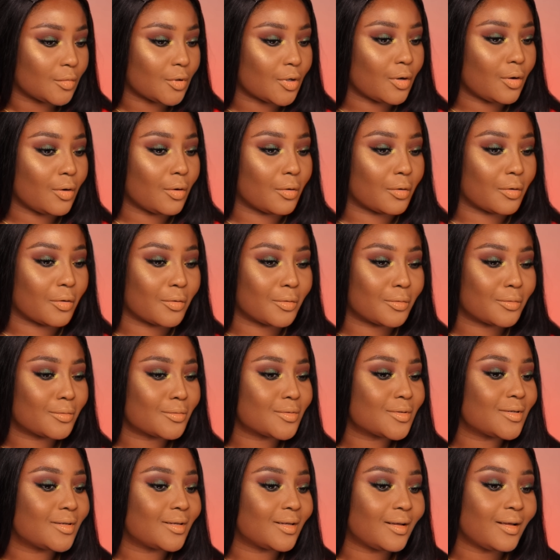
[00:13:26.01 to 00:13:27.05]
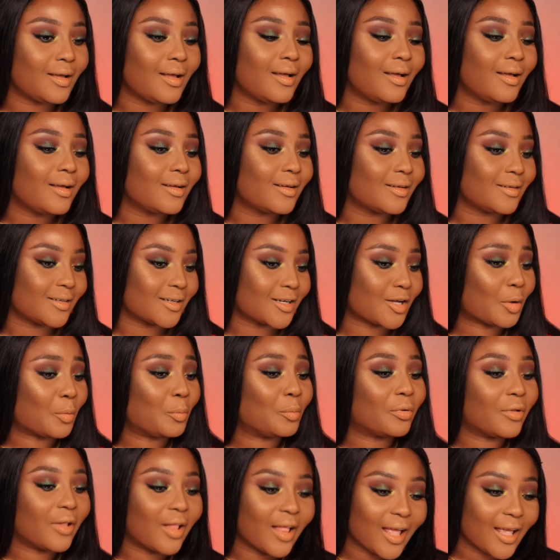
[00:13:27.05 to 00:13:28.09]
Oh,
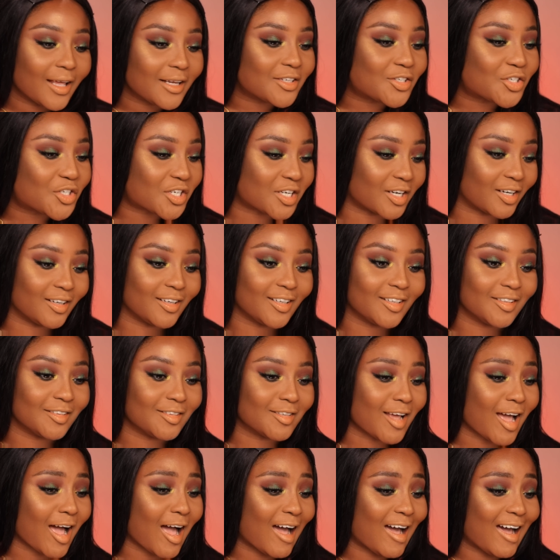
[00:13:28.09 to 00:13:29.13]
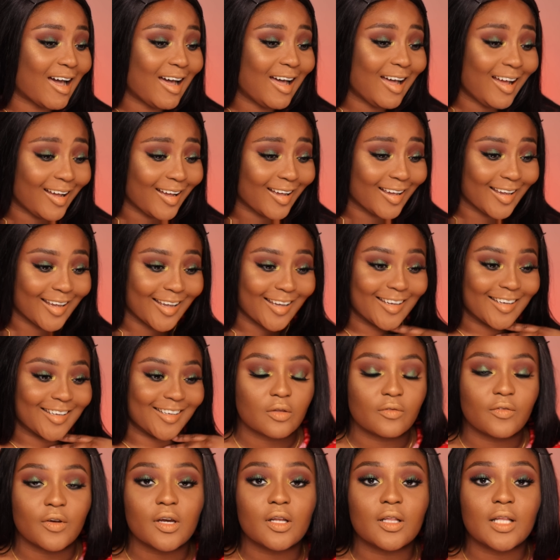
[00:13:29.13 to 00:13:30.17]
complexion. Hi.
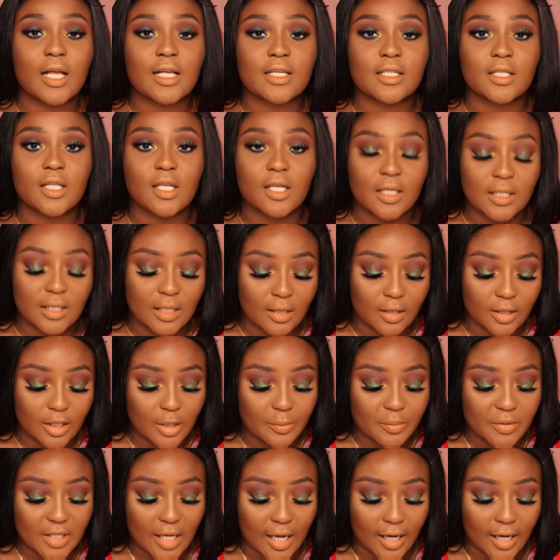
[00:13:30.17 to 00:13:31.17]
The very last thing is the lips.